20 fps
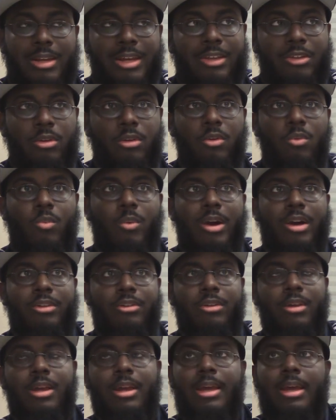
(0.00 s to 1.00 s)
Like, you can
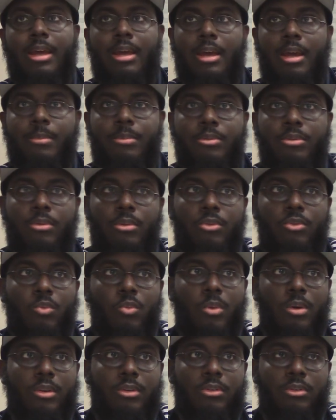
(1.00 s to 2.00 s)
watch episodes
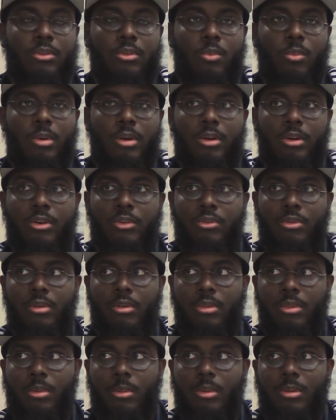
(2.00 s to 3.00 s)
one to one
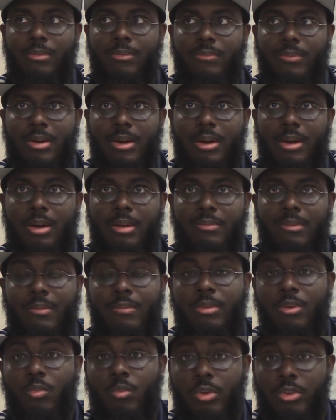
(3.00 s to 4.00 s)
hundred thirty-five
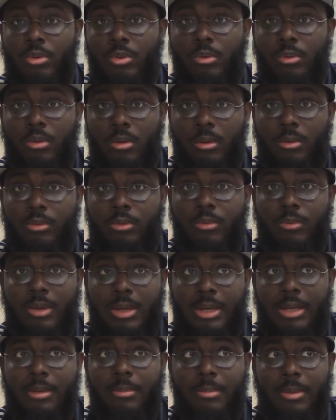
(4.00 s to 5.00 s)
of the original Naruto
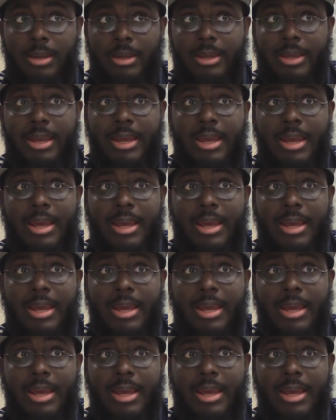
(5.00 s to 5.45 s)
anime